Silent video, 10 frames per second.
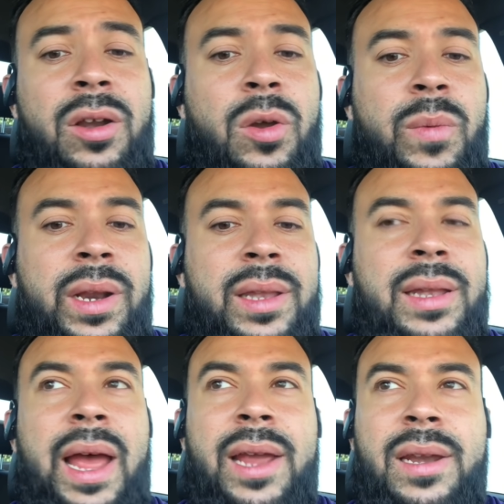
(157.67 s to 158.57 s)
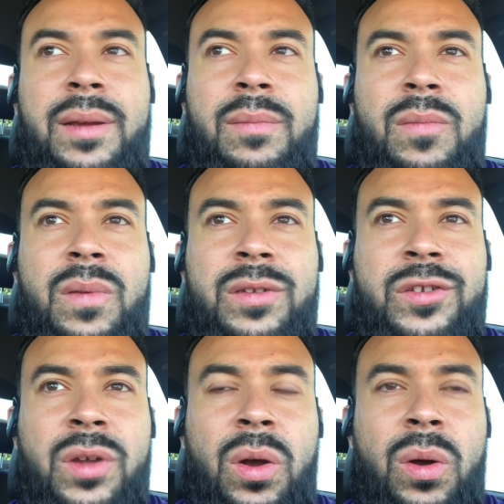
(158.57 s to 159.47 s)
No one has signed him,
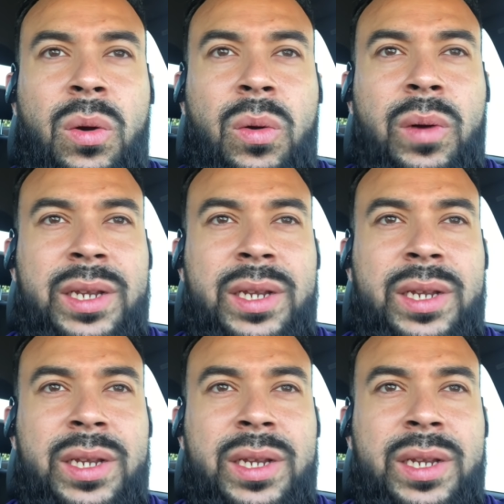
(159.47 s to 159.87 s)
so